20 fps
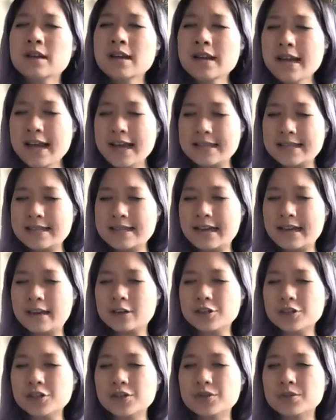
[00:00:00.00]
And
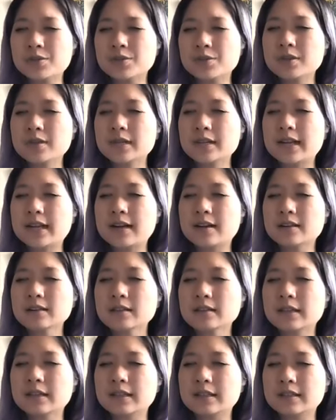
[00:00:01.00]
now shoot it
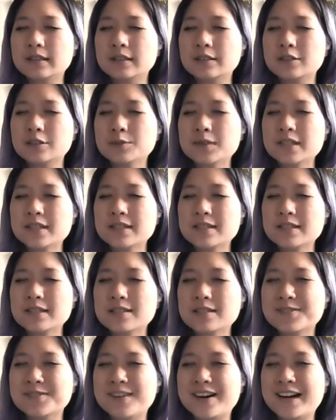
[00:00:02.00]
out like little
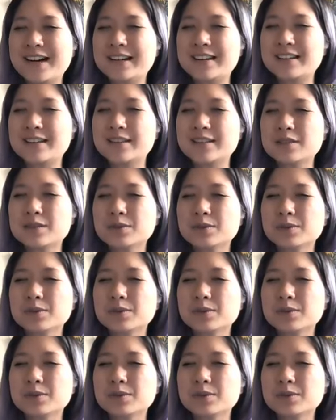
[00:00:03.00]
pieces of wires.